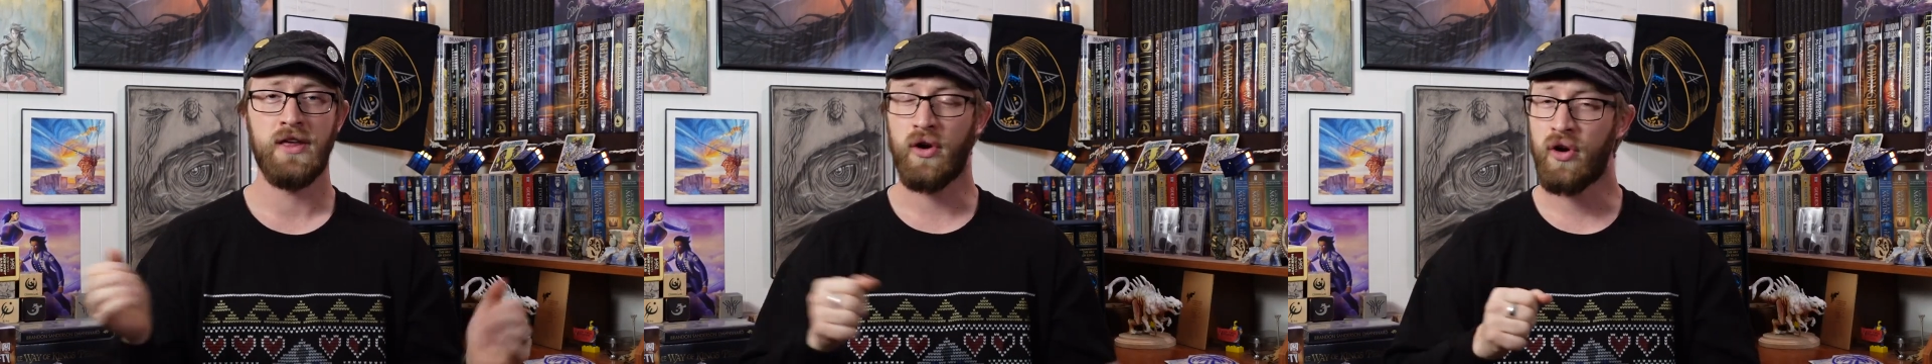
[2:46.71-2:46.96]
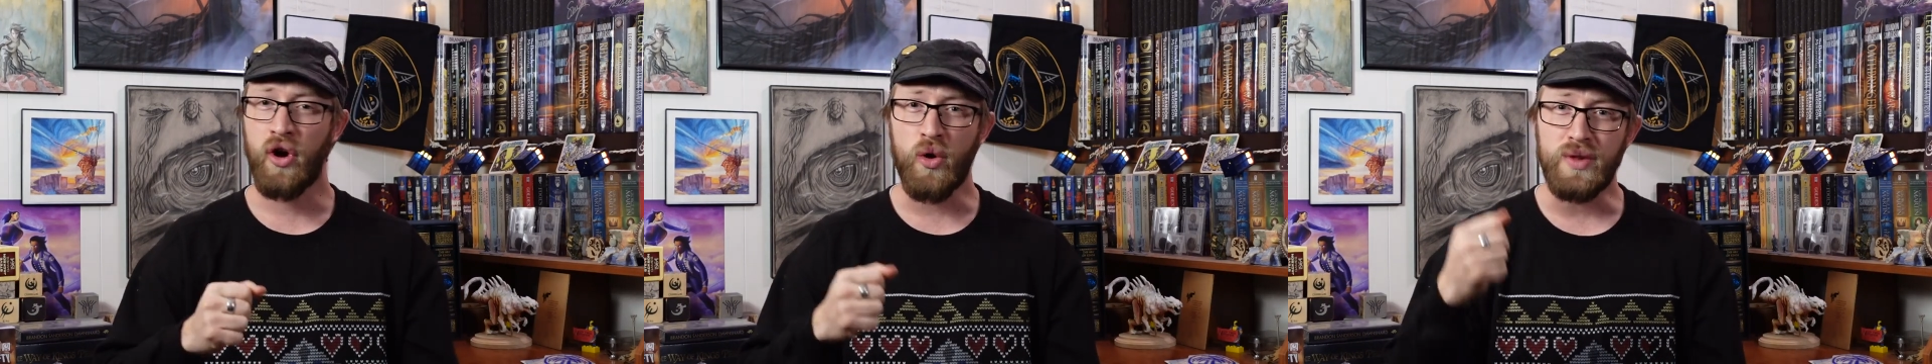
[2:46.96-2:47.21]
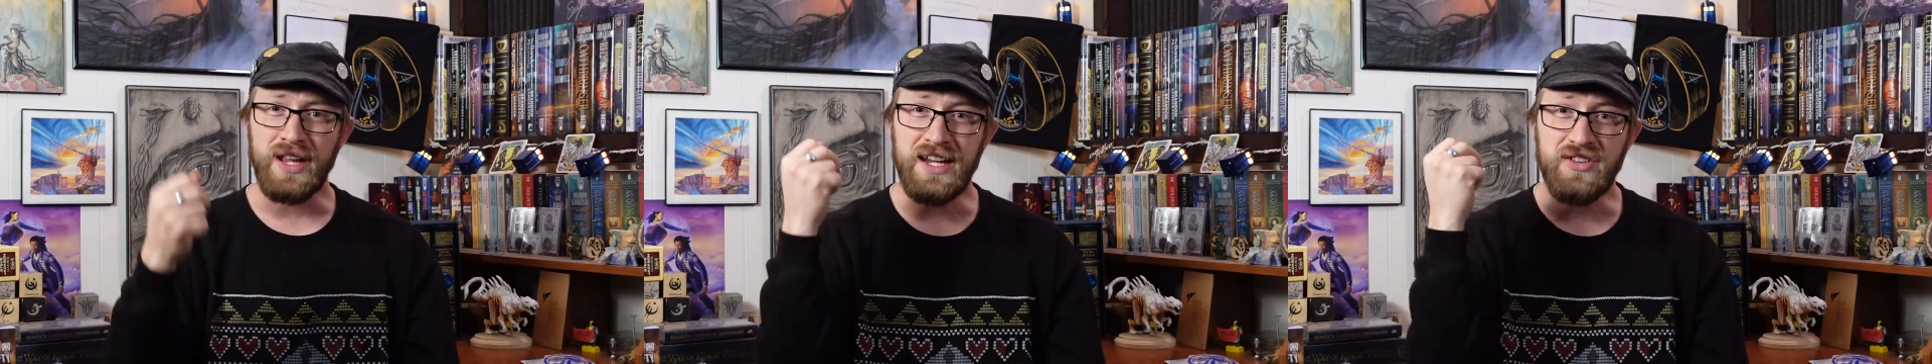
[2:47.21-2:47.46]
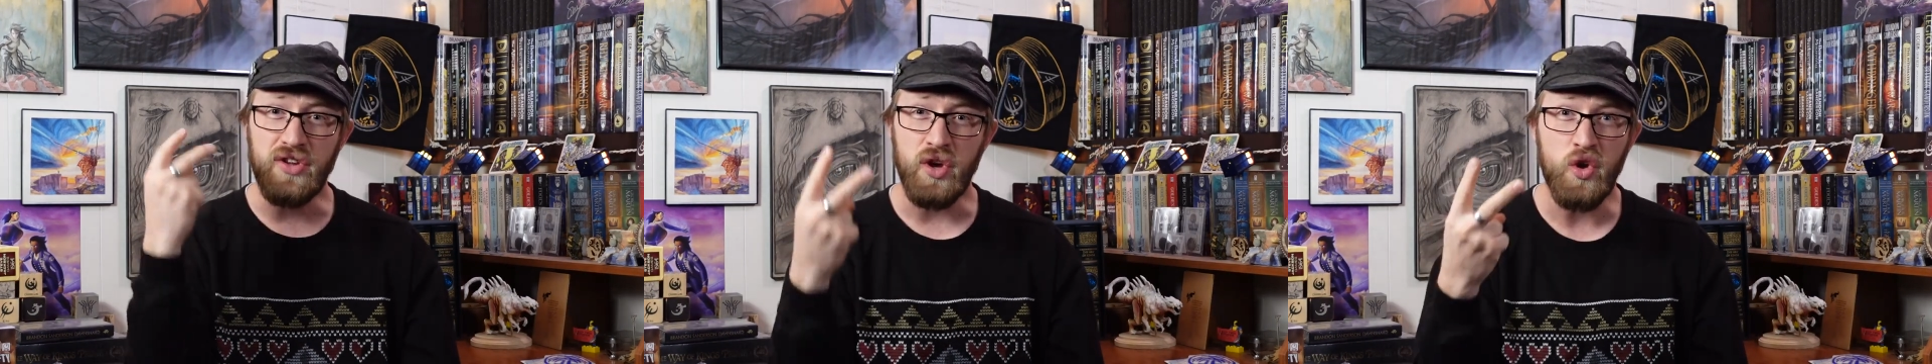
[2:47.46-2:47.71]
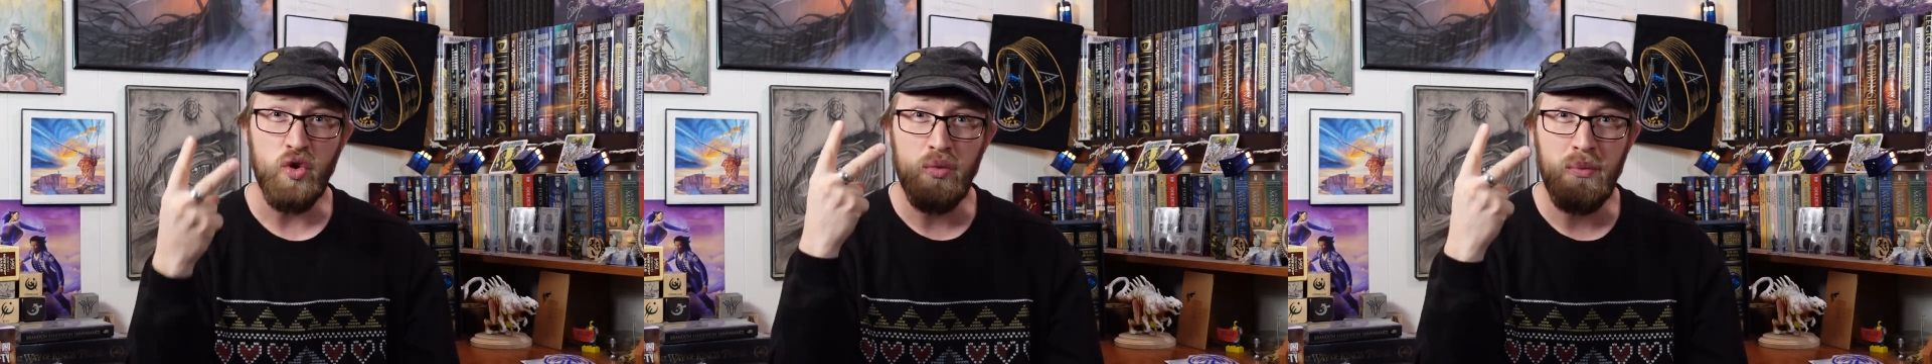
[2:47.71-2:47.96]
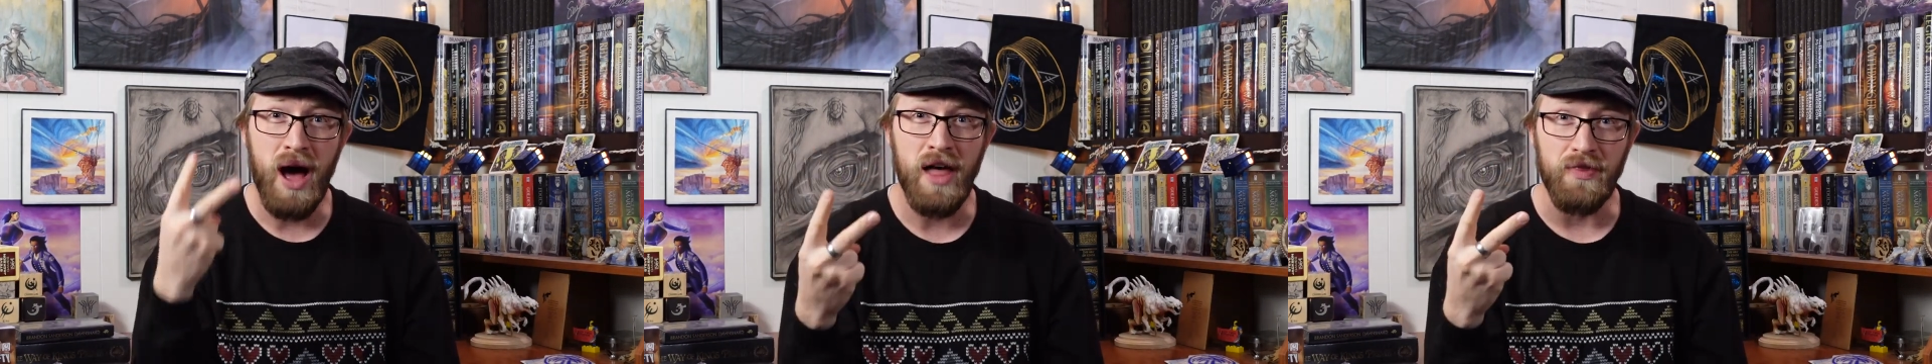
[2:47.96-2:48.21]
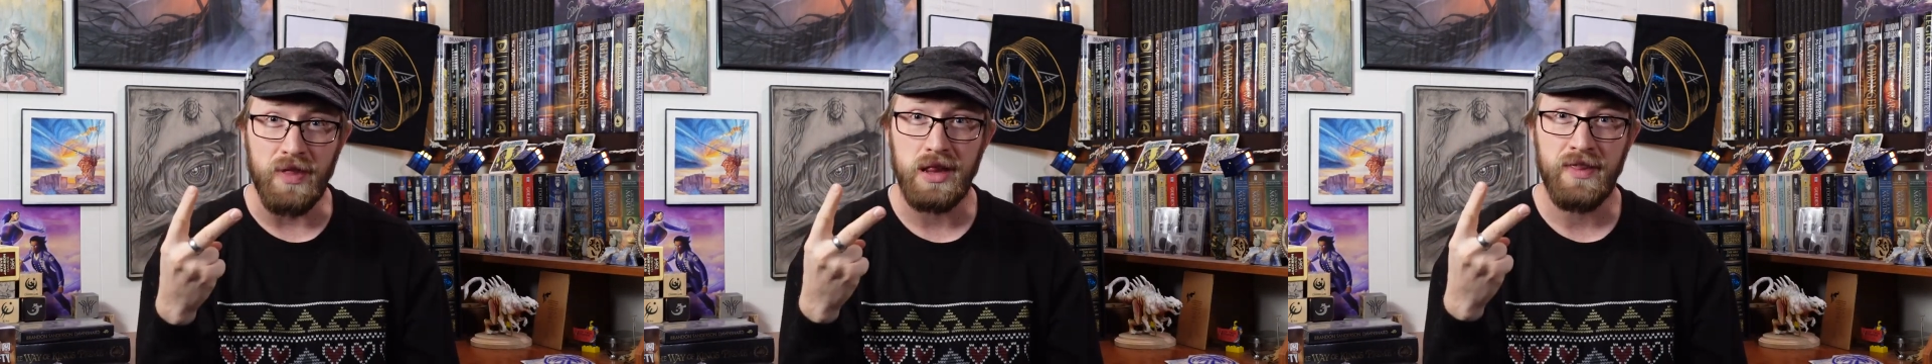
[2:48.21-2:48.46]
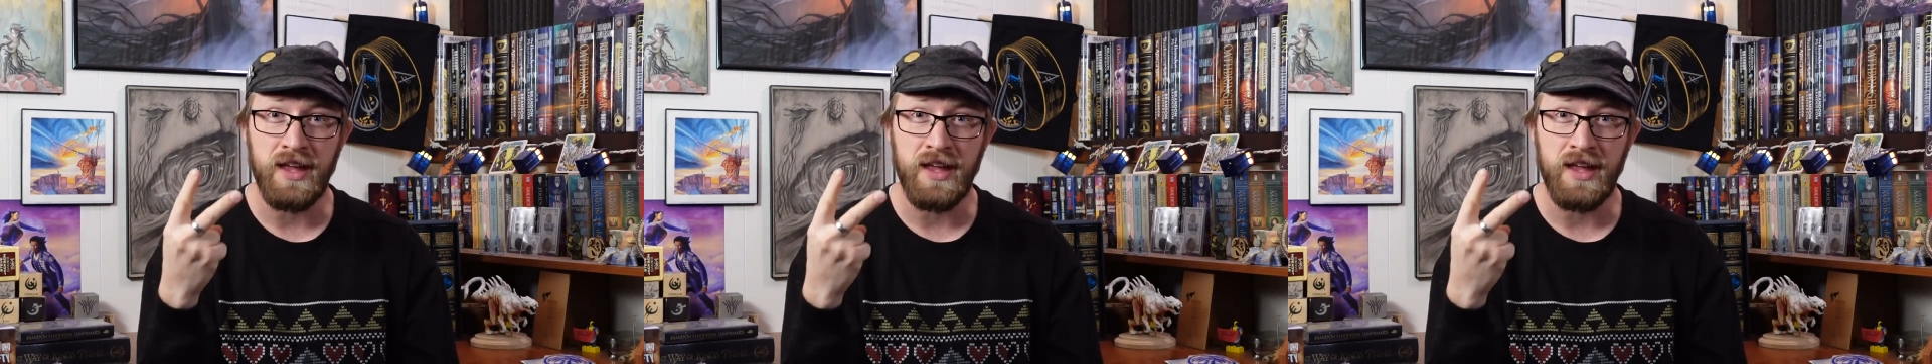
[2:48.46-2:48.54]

There are only two months